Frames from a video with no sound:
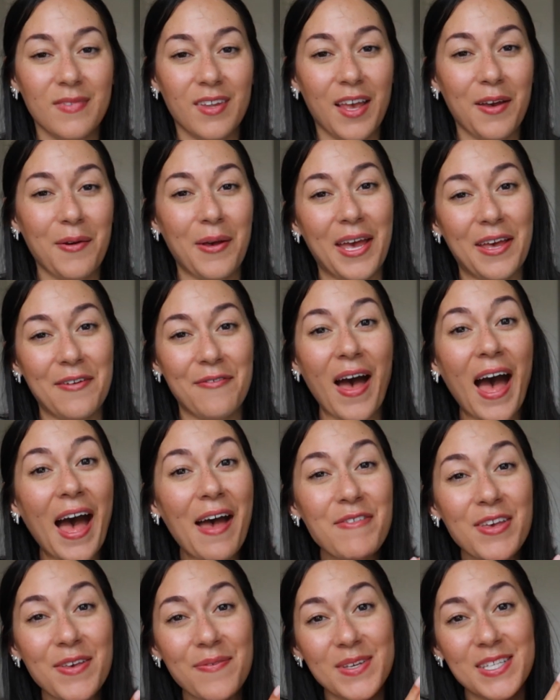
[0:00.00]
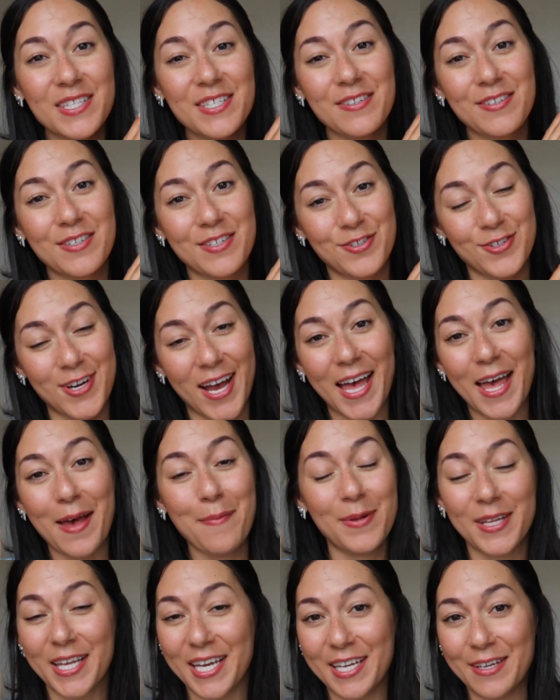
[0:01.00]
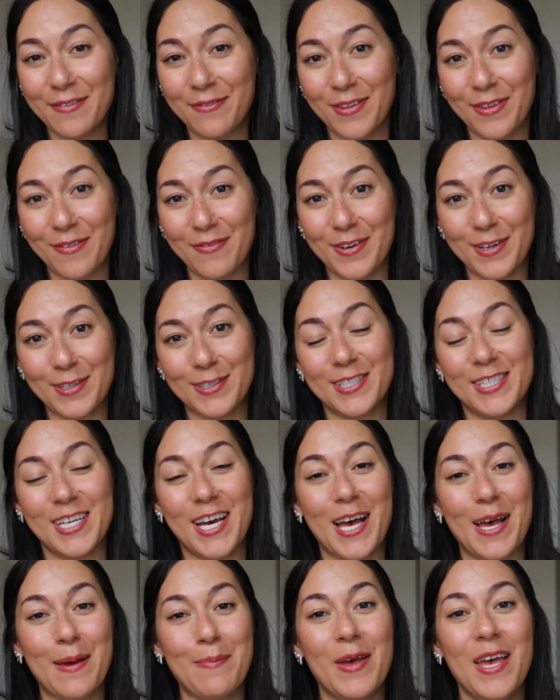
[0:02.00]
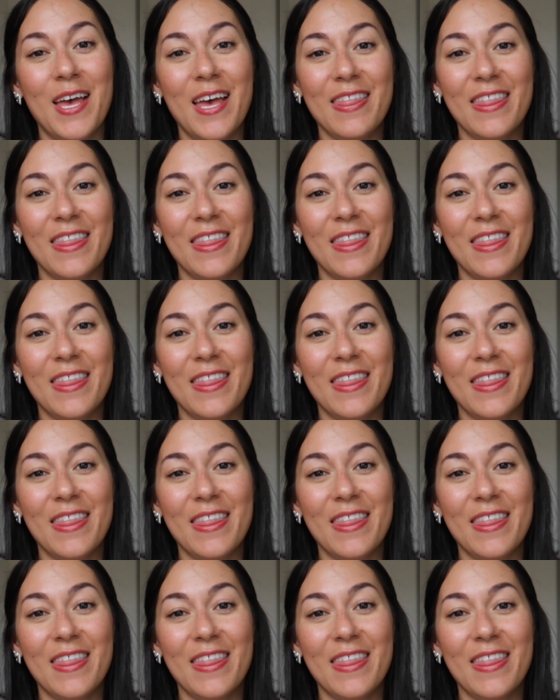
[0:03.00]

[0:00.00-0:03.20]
Okay, if I've convinced you to try epilating for the first time,